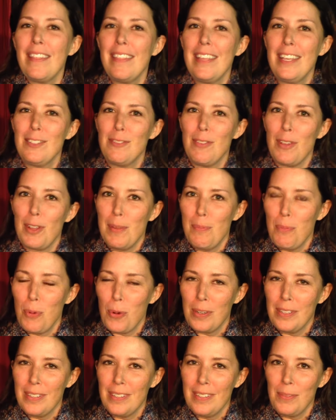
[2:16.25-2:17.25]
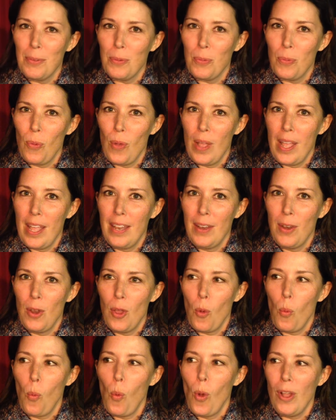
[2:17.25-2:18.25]
I think is very important when
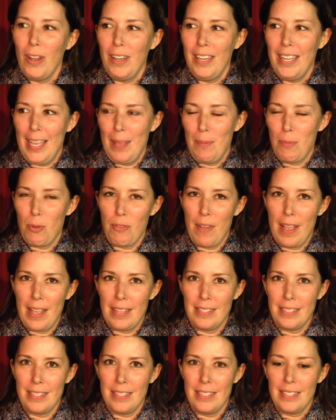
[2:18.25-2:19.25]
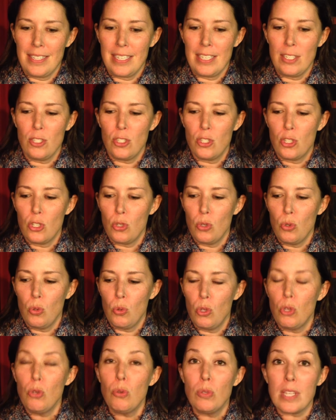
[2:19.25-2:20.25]
one improvises is to
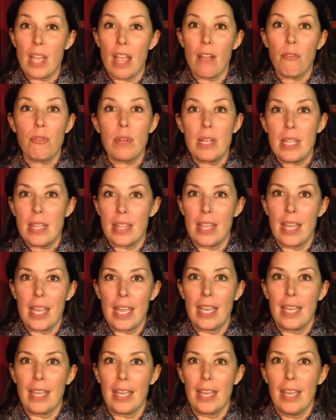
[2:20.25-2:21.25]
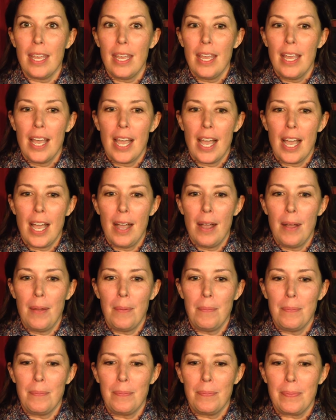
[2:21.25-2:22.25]
use everything,
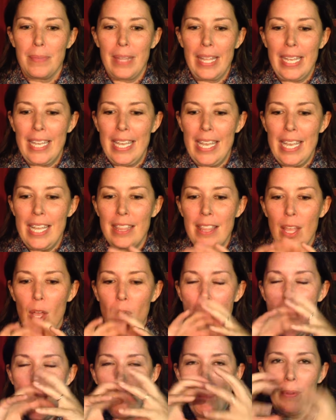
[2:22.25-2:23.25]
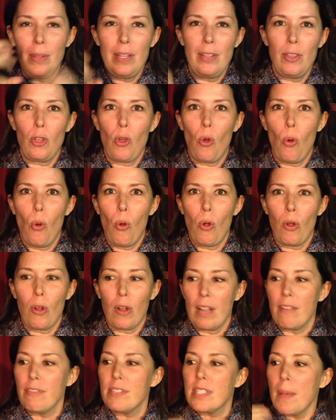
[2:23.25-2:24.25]
like eat the apple in the
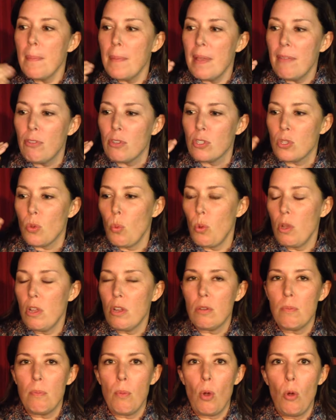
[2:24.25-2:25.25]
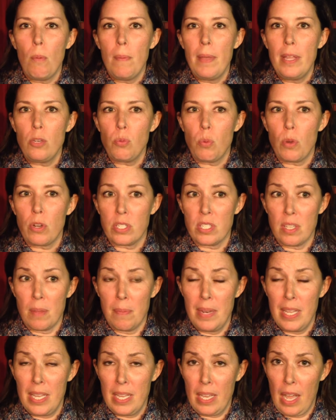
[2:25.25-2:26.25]
core. If there's a weird moment where
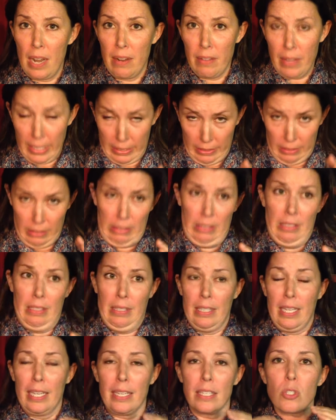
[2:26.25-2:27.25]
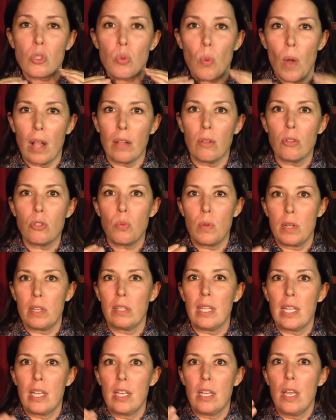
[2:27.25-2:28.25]
somebody kind of like swallows
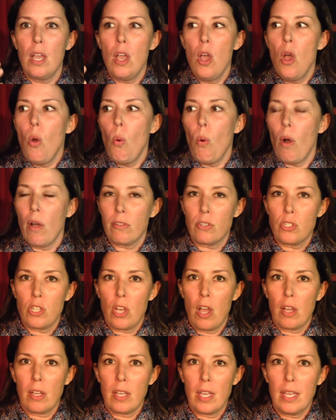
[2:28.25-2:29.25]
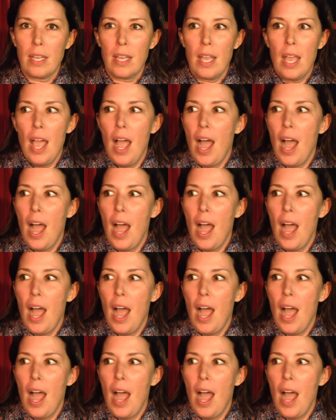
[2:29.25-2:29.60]
weirdly while they're talking,